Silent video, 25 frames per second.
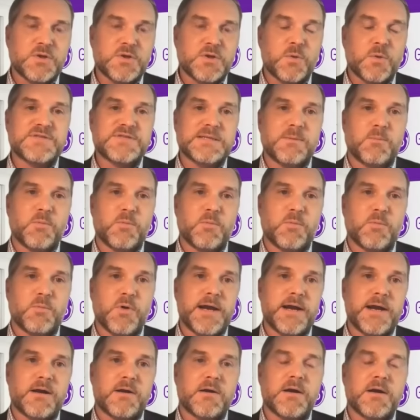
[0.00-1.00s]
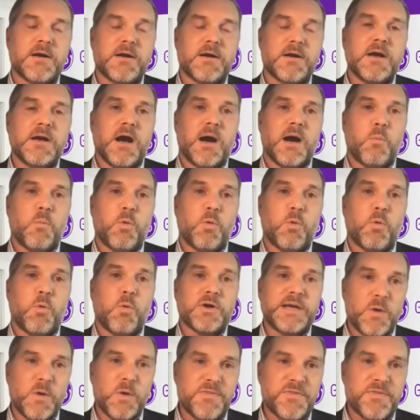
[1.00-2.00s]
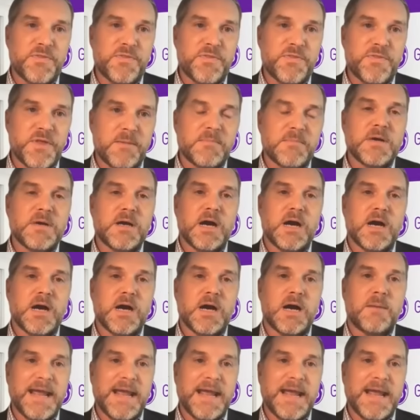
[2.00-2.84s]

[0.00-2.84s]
So we have someone there working with them,